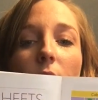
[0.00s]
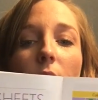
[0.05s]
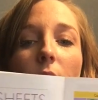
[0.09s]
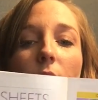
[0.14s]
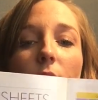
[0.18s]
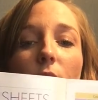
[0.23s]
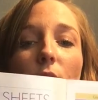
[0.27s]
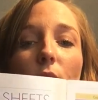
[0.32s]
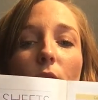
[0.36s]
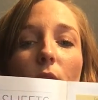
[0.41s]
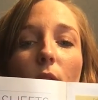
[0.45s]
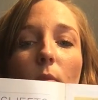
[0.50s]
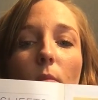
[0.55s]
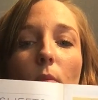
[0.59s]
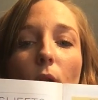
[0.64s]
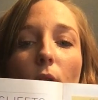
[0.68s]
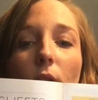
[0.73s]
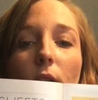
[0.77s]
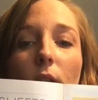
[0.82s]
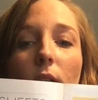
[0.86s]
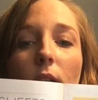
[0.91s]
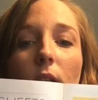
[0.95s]
And you can
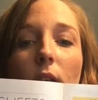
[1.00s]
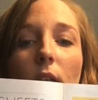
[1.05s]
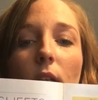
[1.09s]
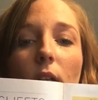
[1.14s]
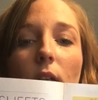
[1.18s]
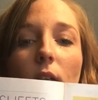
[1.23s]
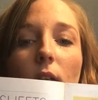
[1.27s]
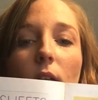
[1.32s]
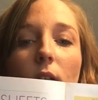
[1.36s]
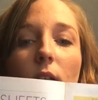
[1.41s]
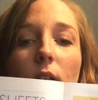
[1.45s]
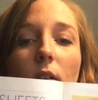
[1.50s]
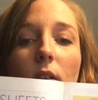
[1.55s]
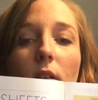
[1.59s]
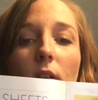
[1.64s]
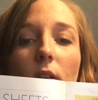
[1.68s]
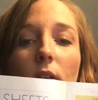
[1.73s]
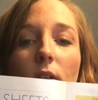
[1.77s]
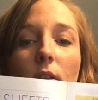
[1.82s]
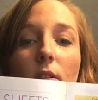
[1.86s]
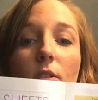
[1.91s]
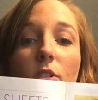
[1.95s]
mark in here
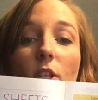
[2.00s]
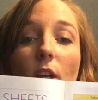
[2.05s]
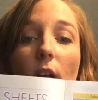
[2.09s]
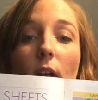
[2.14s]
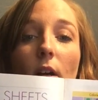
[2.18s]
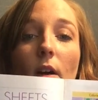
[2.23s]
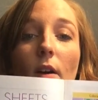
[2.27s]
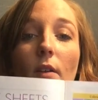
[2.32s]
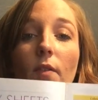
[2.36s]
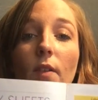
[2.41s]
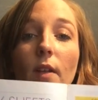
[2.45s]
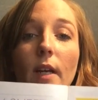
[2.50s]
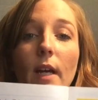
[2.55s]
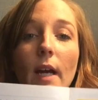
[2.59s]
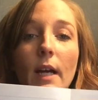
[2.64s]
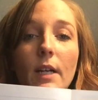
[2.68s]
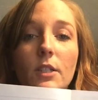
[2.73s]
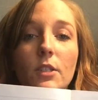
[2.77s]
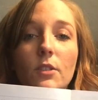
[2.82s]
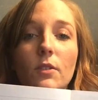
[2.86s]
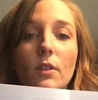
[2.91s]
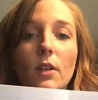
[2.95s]
and check off like
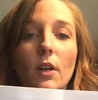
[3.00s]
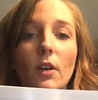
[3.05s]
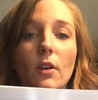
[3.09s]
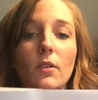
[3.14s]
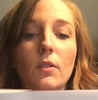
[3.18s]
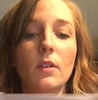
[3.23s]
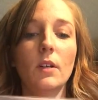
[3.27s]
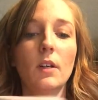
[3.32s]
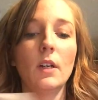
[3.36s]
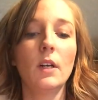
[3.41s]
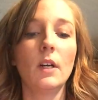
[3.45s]
as you go.